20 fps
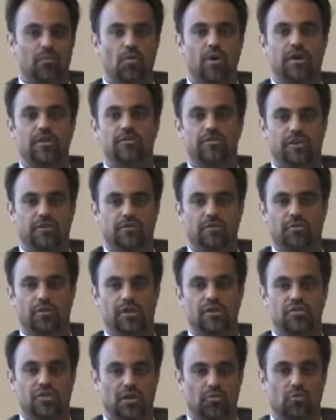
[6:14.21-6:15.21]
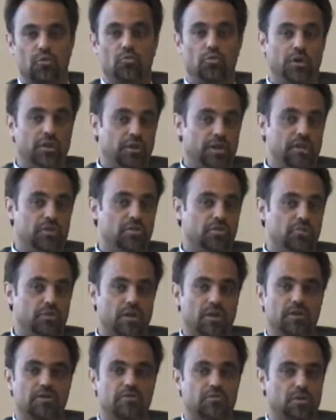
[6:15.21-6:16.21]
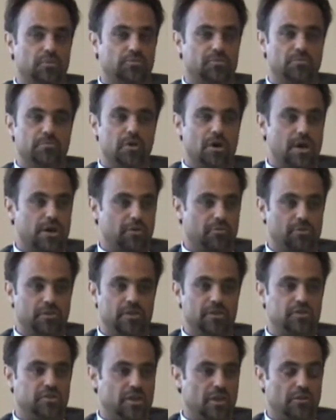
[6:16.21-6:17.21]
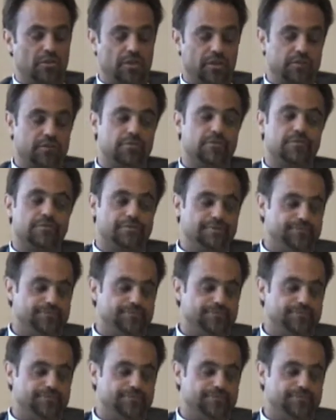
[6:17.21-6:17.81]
what is the Attorney General really doing in terms of monitoring charities?